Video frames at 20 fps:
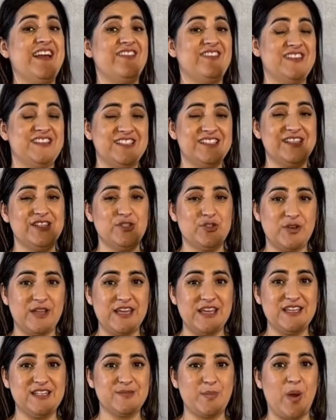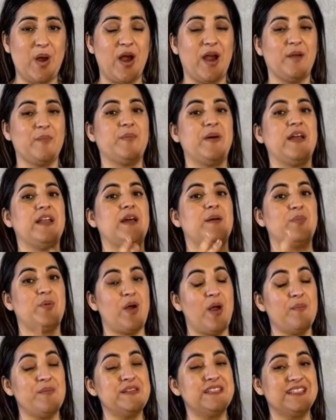This is the trickiest part, but I
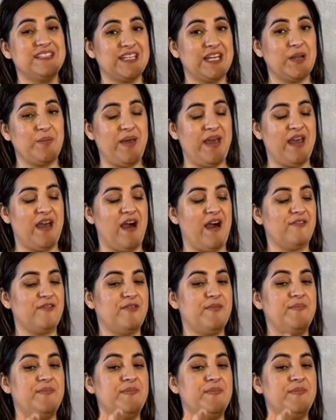promise it's going to pay off.